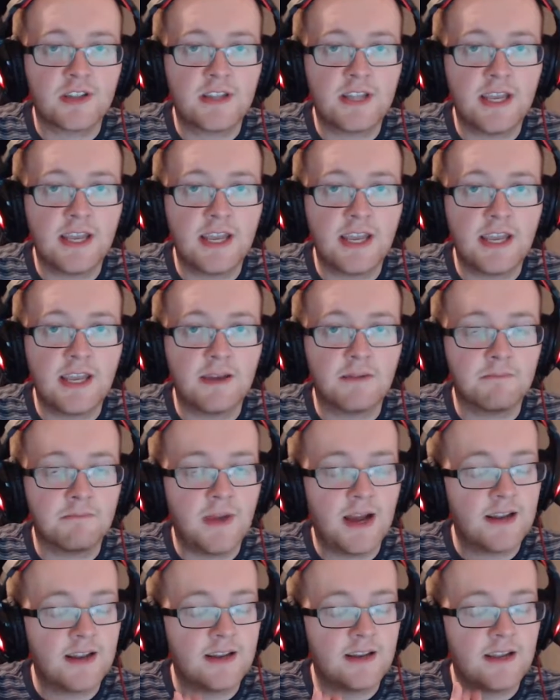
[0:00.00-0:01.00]
the
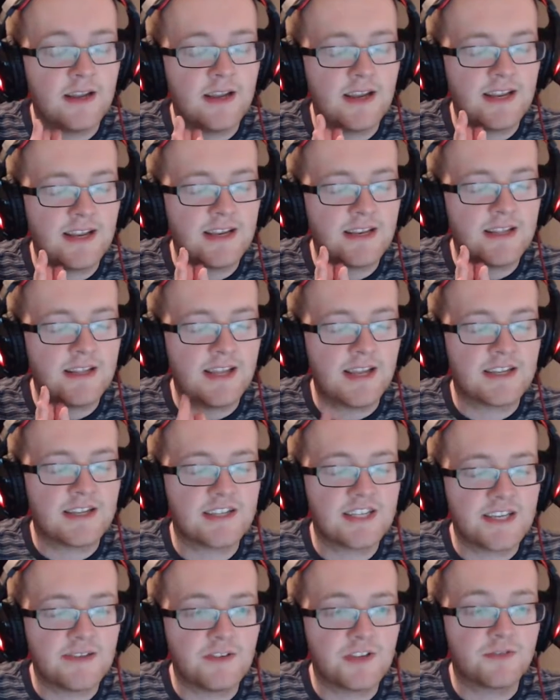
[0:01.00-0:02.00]
man in the end of
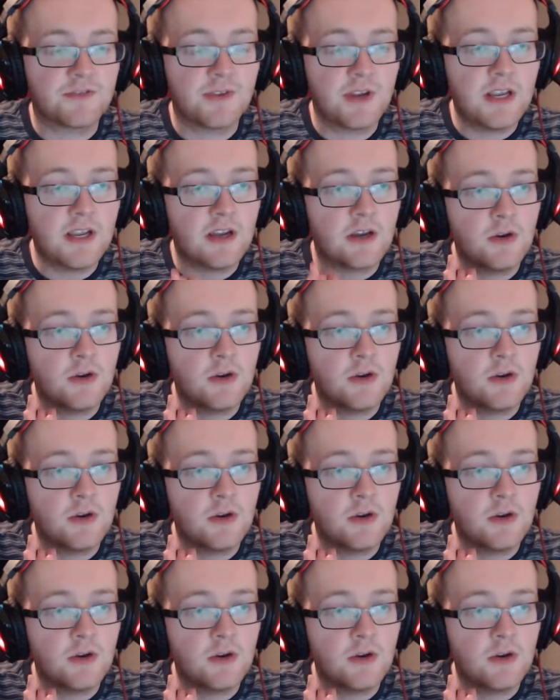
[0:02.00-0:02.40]
Series 3,